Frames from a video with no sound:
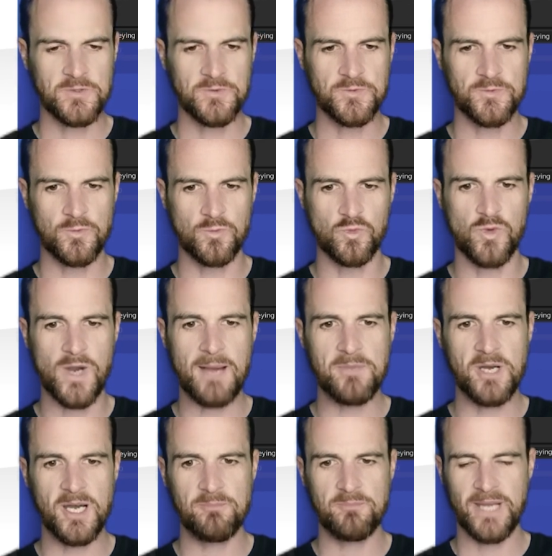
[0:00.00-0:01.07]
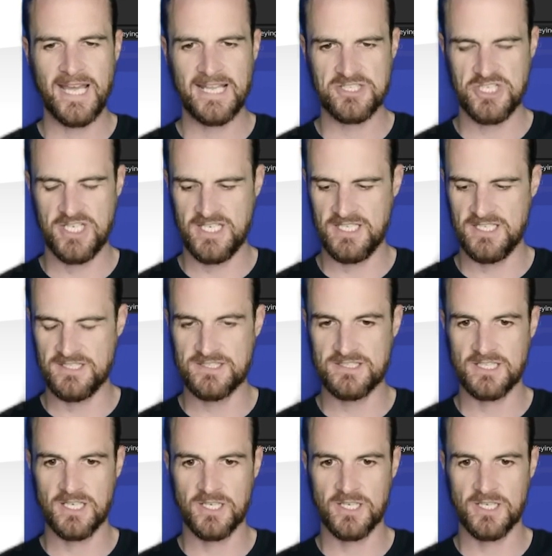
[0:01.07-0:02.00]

kind of rubber patch here.